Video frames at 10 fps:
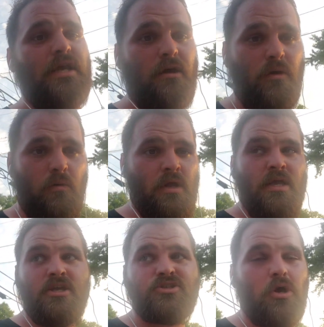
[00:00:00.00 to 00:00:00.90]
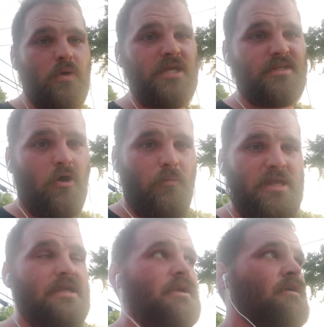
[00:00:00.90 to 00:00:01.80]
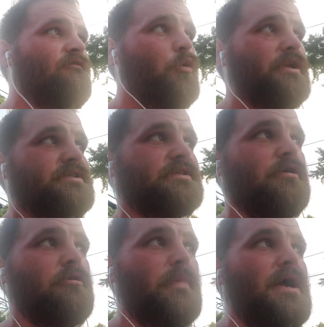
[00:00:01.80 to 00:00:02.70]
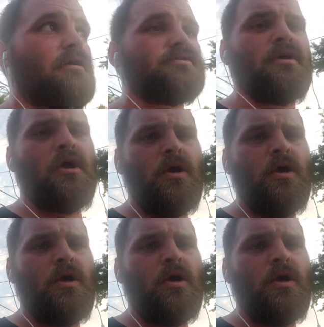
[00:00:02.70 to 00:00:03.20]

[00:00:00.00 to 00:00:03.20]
how it, so he told me 4,600 miles.